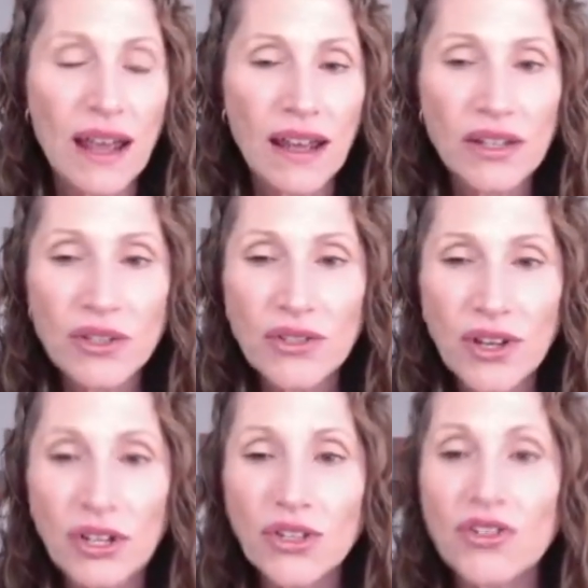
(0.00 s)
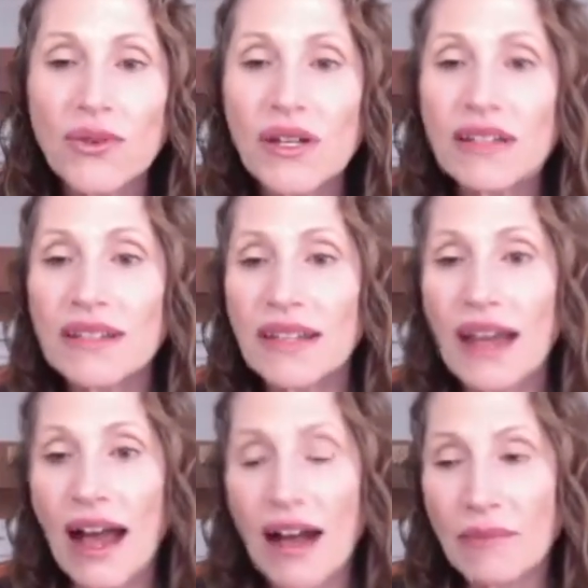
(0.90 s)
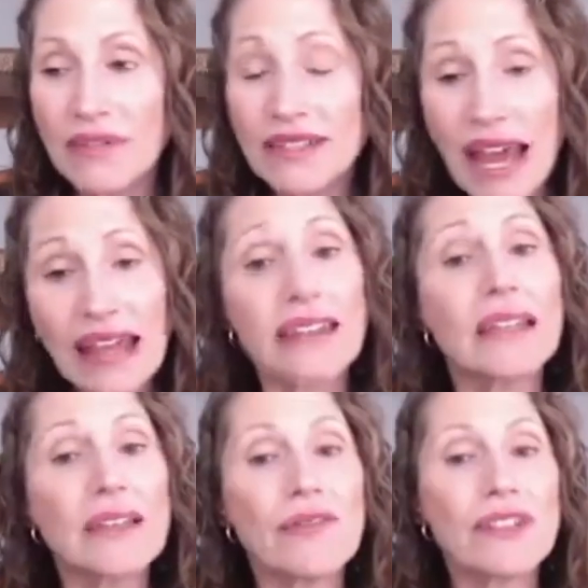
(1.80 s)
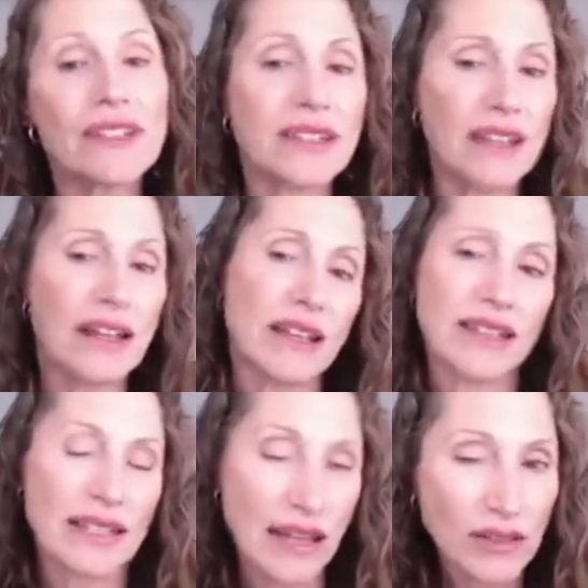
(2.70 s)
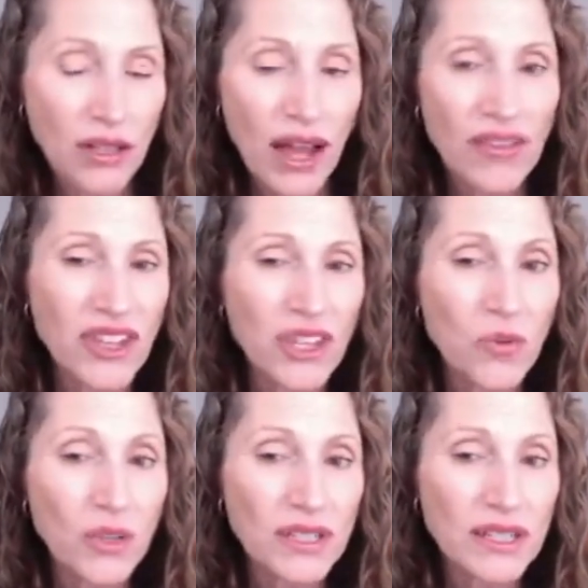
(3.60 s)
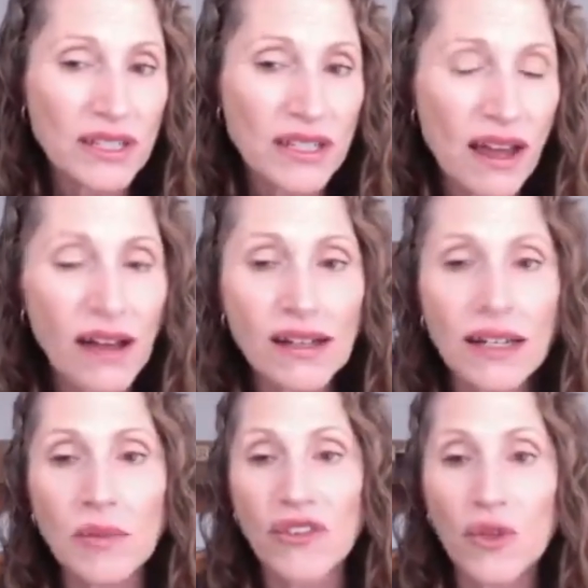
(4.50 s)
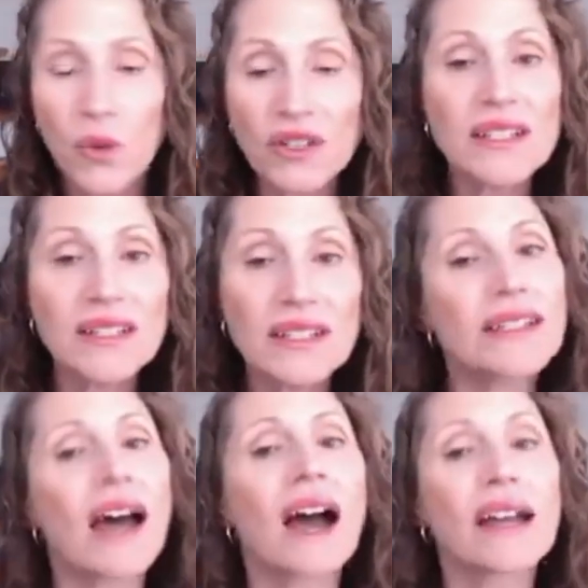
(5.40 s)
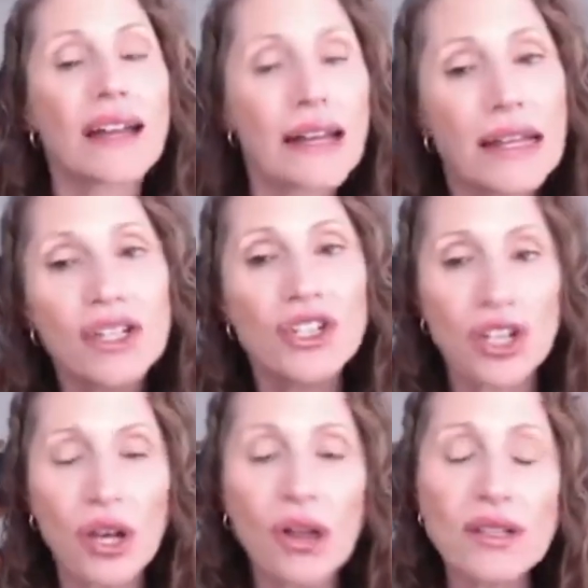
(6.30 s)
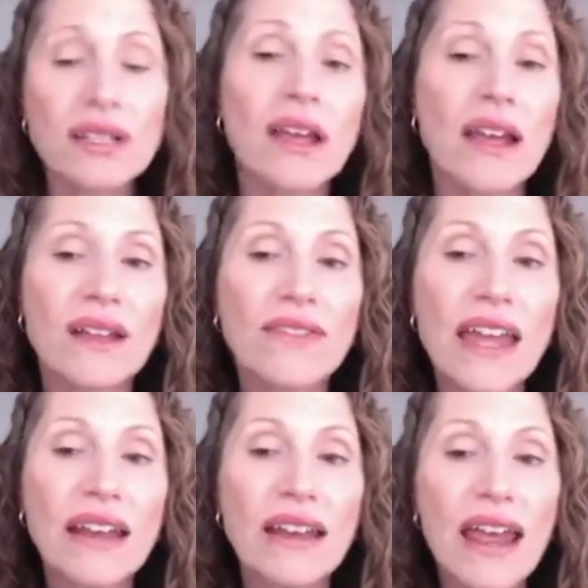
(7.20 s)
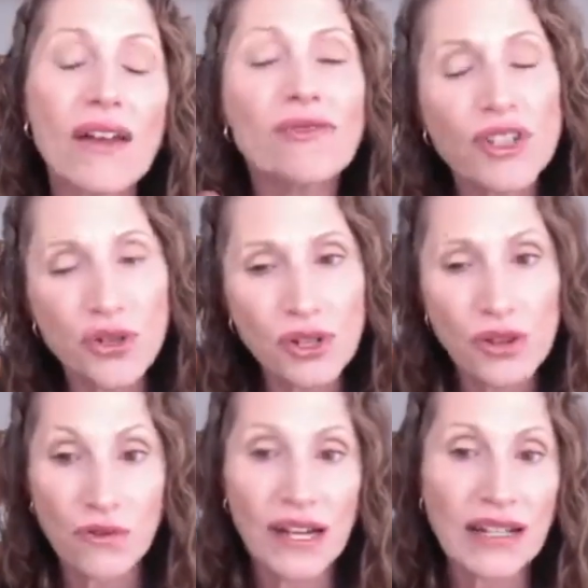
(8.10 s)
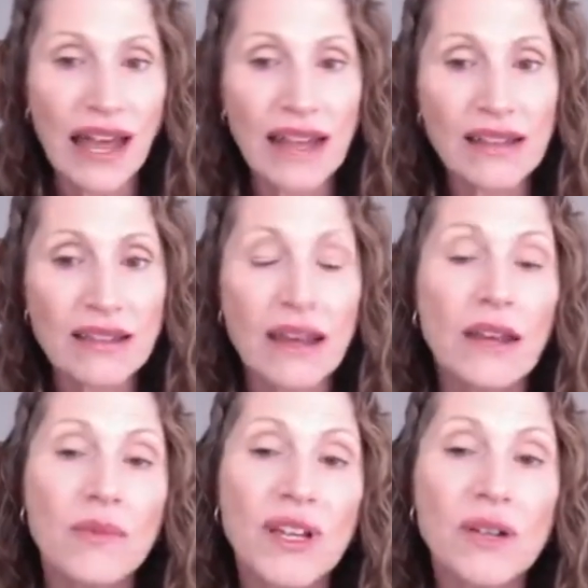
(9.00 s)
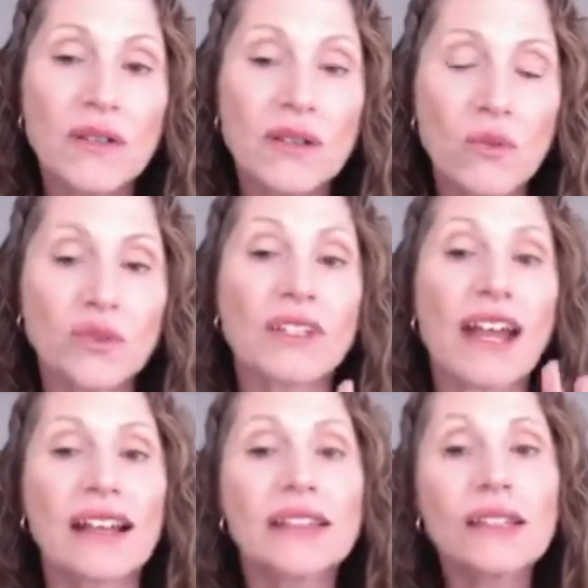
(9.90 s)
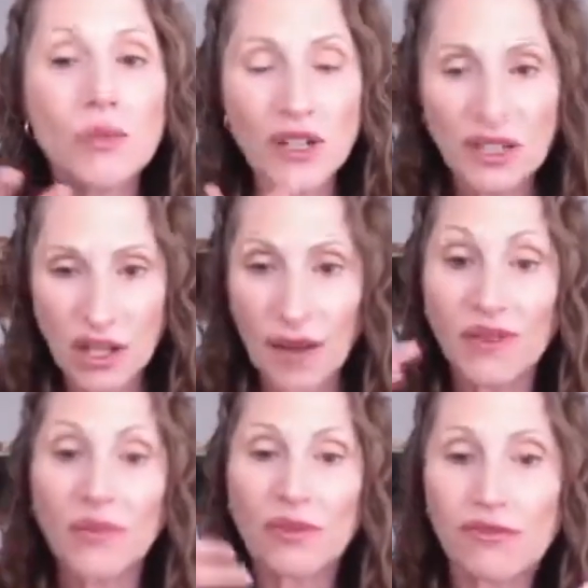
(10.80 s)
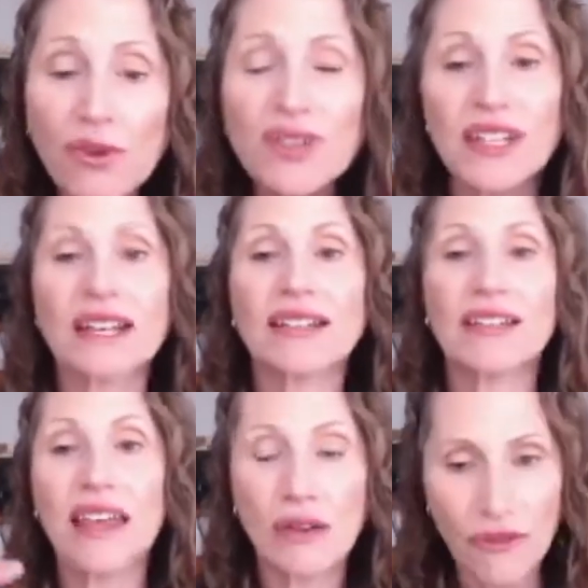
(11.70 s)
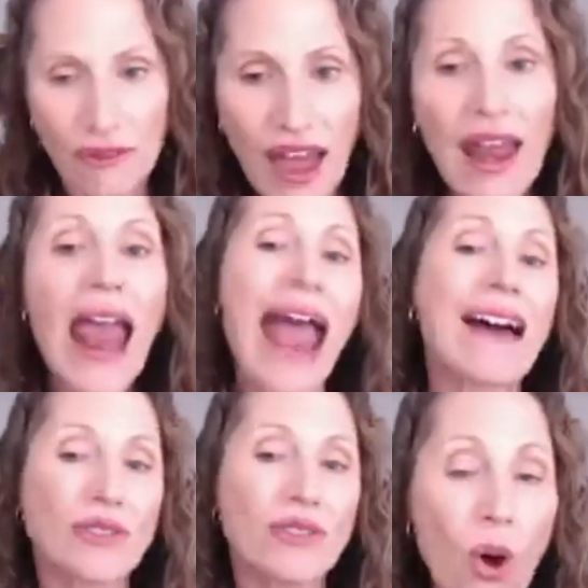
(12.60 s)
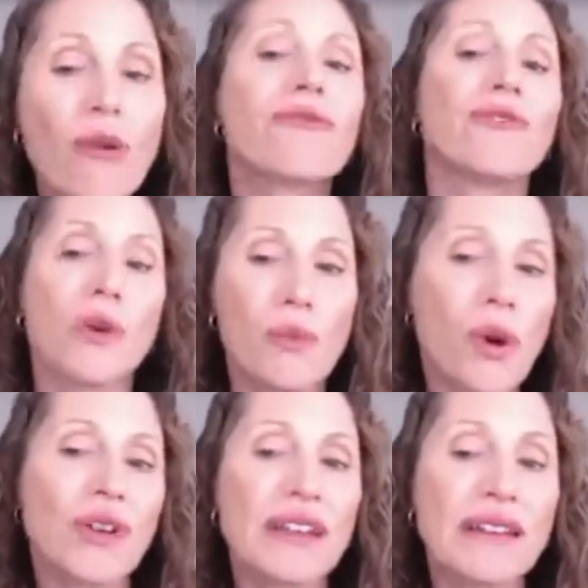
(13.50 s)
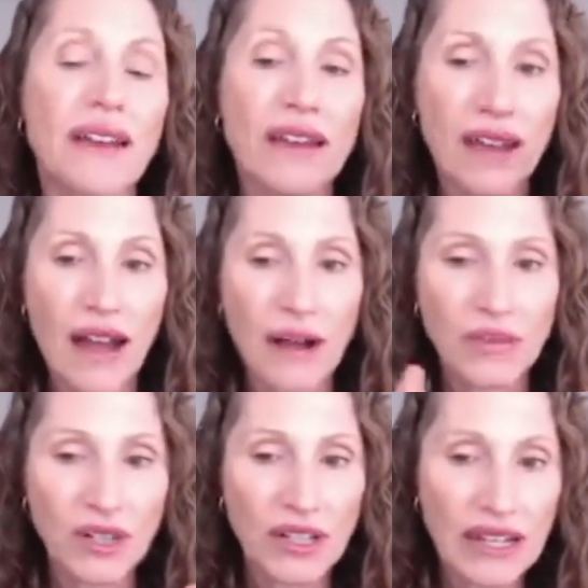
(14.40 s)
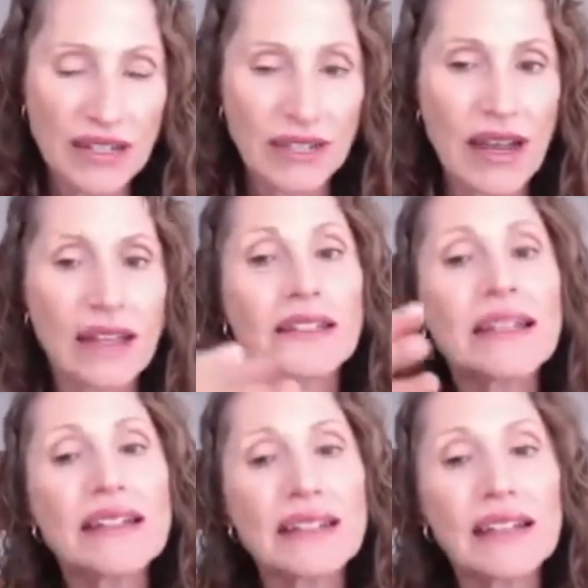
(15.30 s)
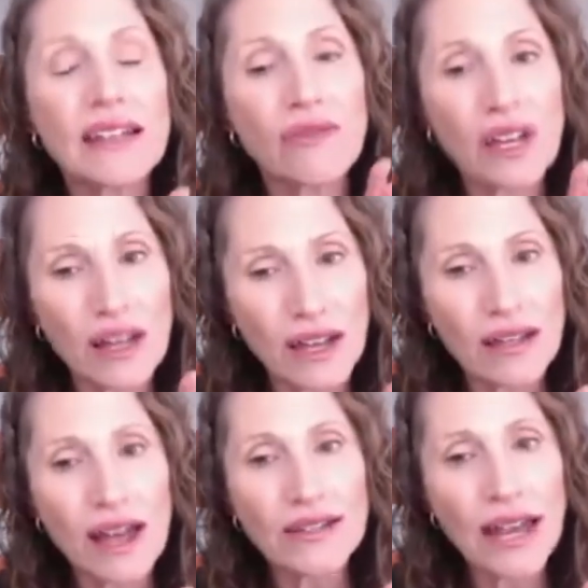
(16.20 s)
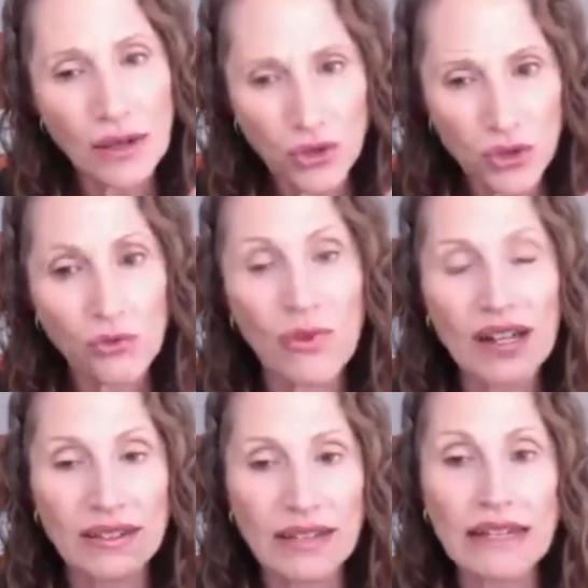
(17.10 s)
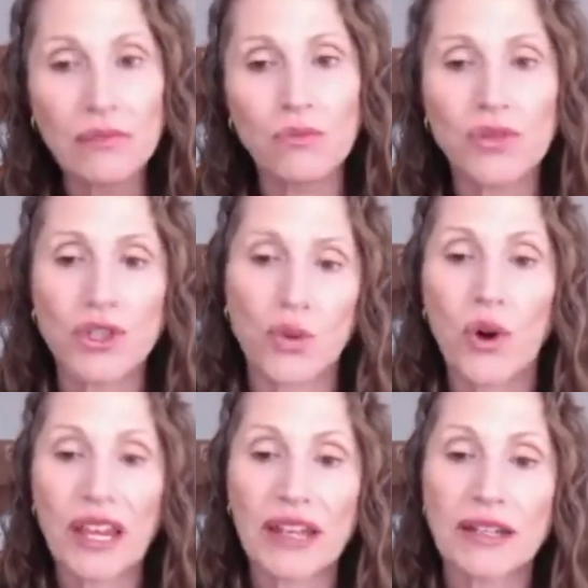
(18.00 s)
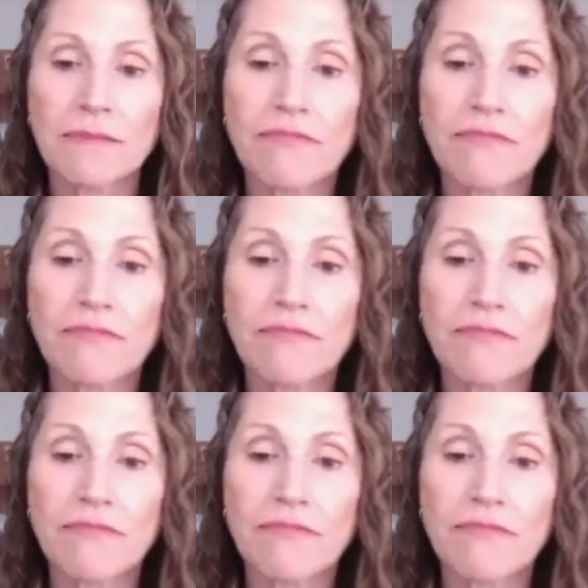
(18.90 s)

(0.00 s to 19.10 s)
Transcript: And you can do it daily if it's cellulite that you're wanting to target. If you're wanting to target inch loss, then every 2 to 3 days, because it will take a little bit of time to process that fat out of your body. So you need to give it a day or two rest in between.